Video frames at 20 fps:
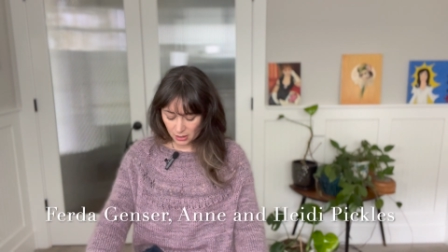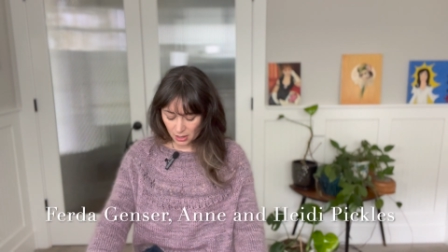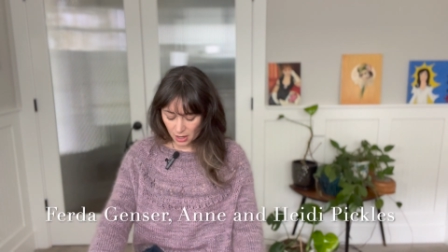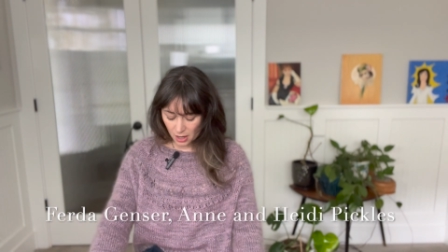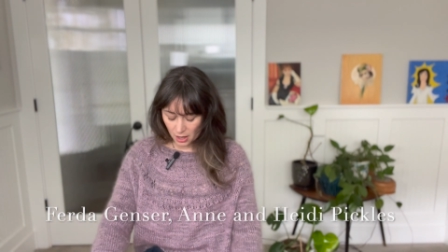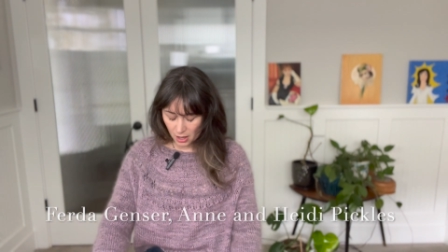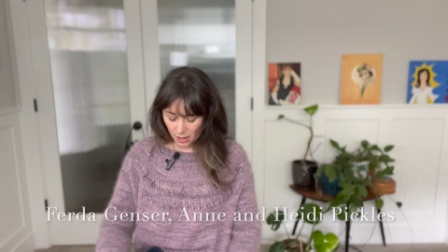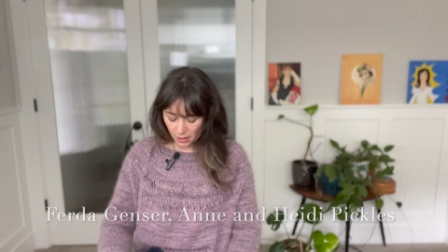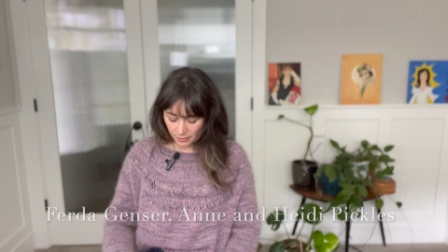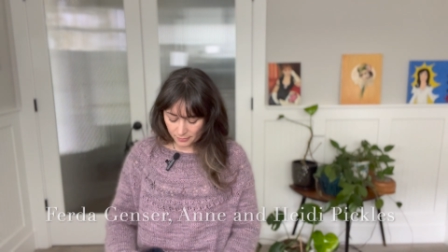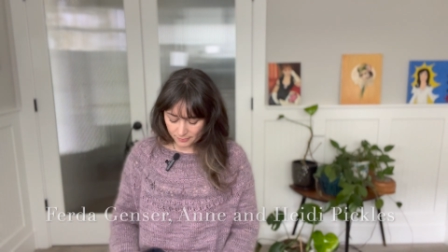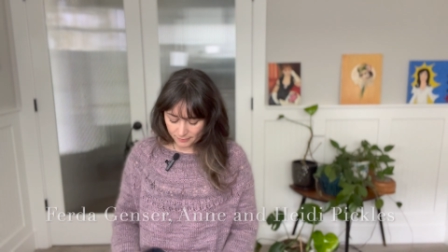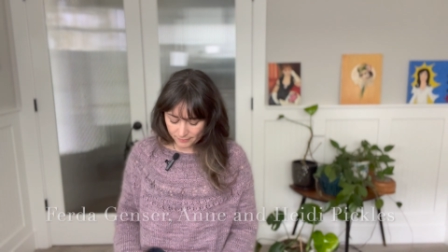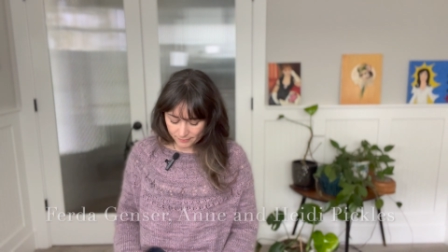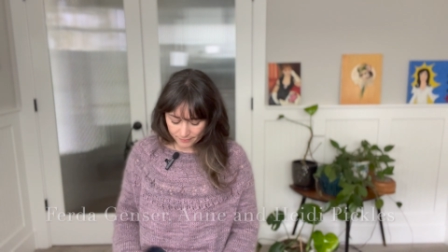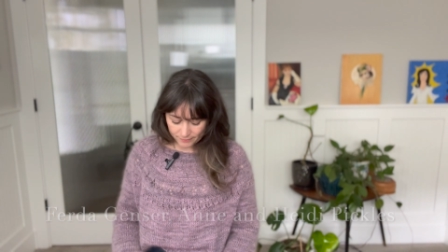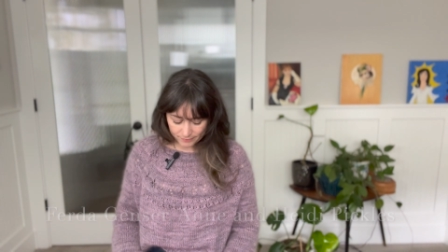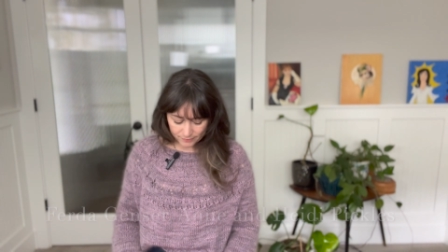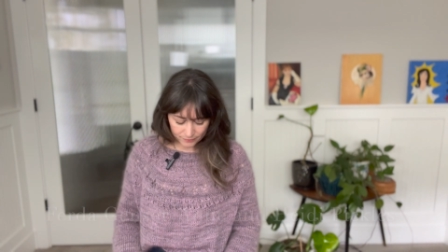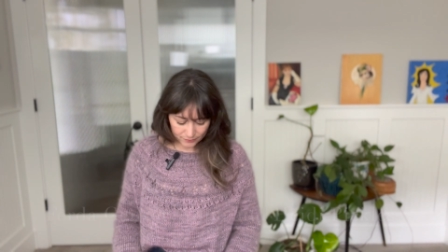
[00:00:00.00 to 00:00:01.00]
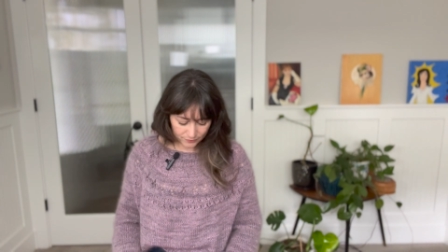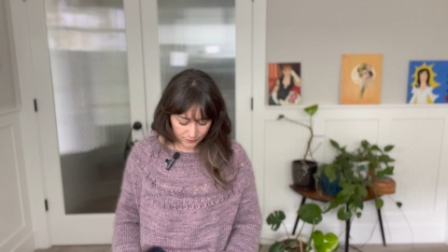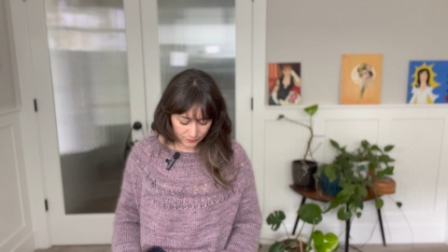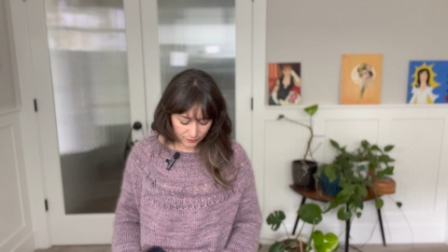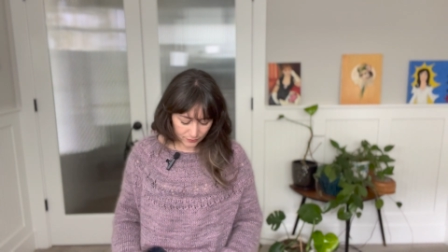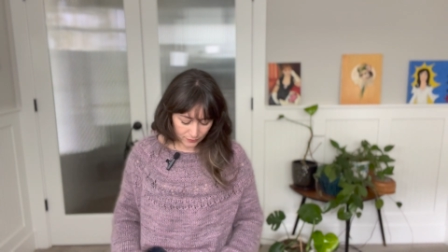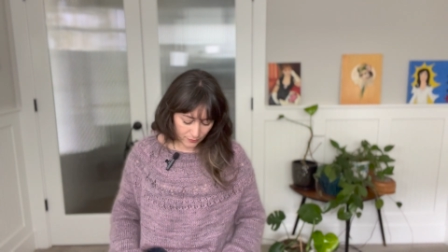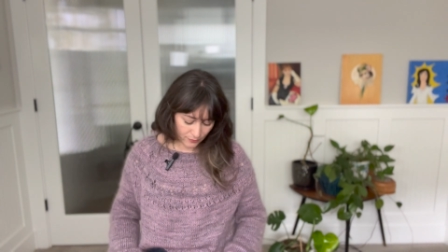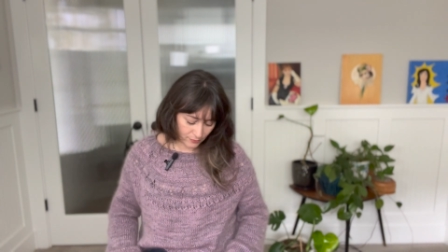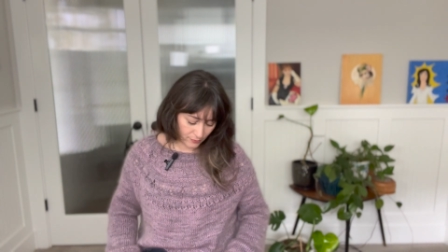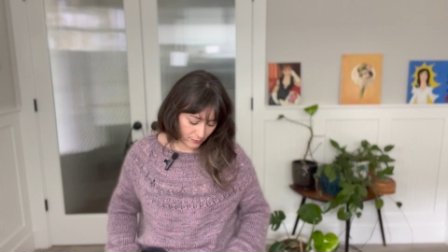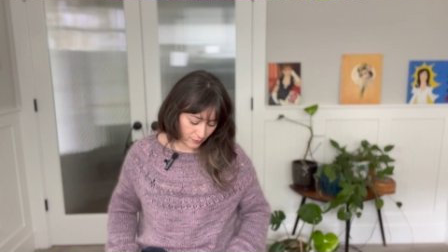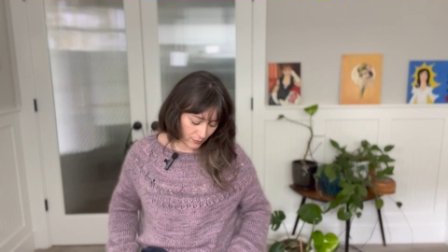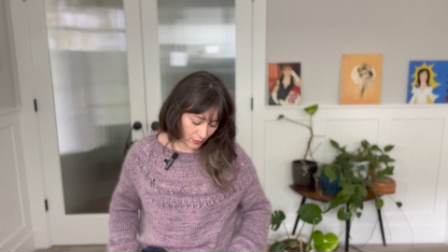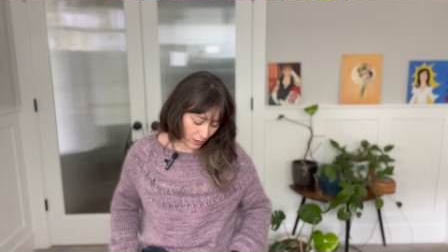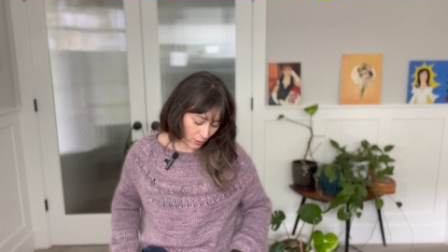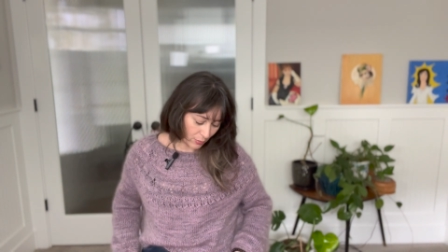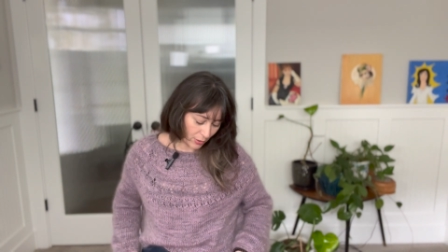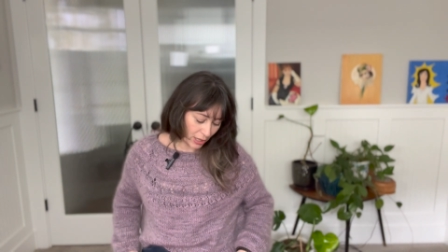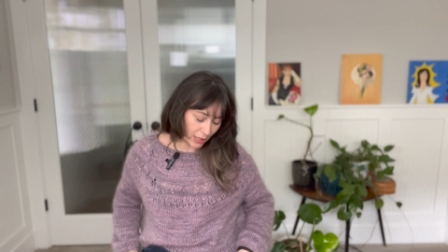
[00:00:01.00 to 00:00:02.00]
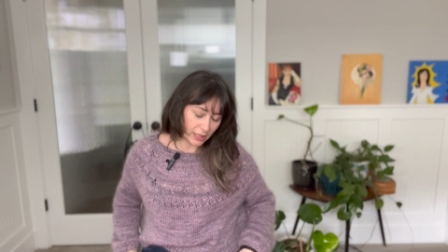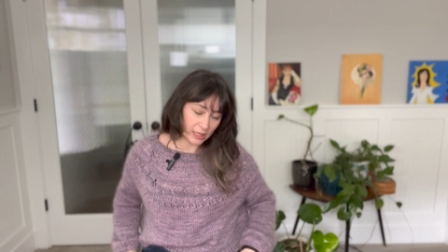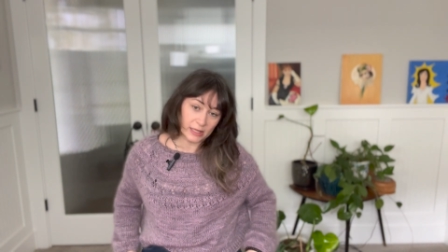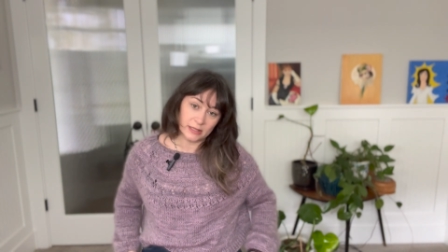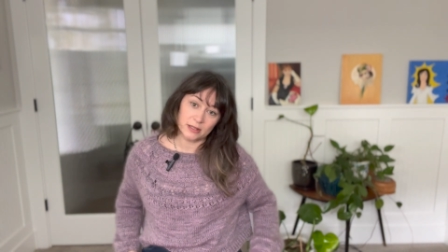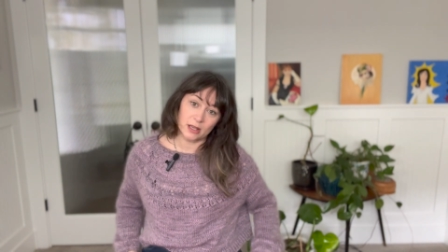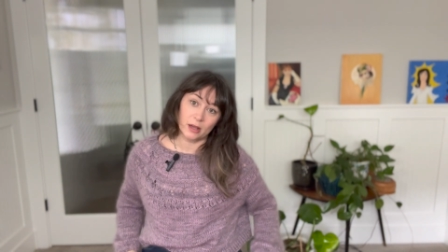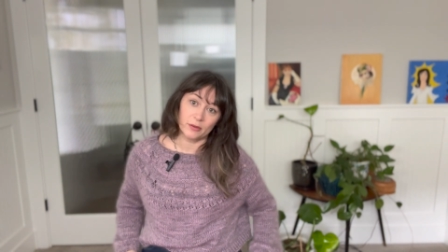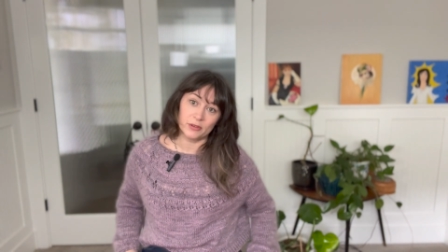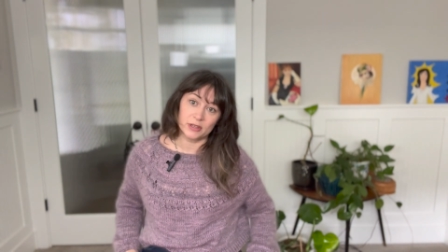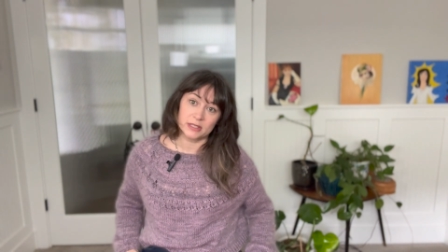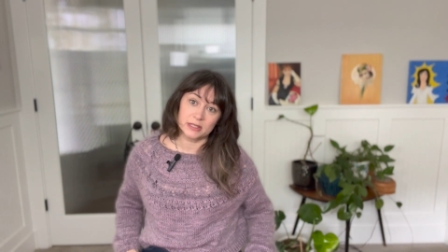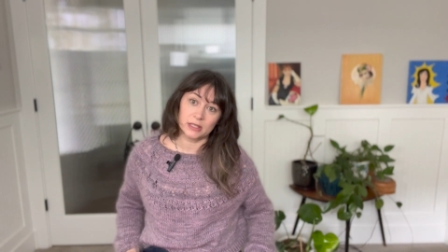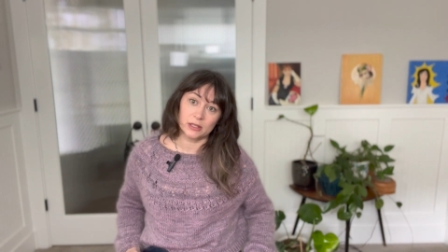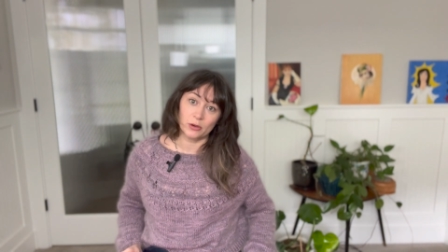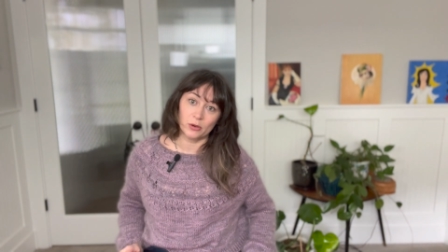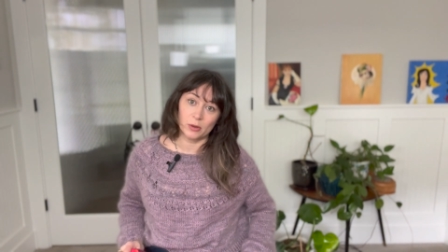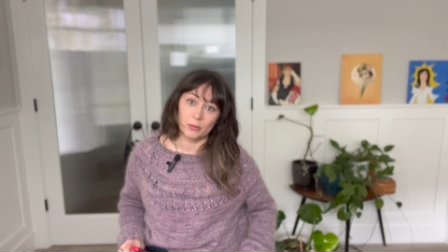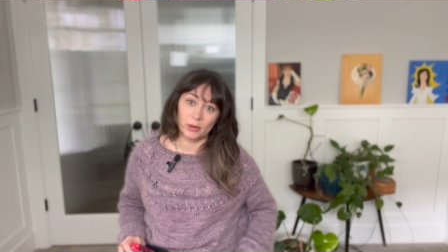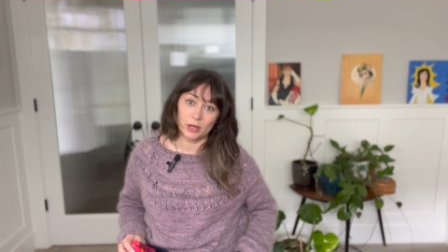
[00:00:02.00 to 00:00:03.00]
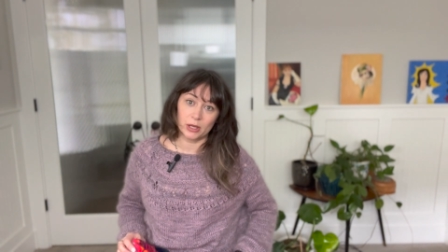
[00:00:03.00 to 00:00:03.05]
the body is obviously going by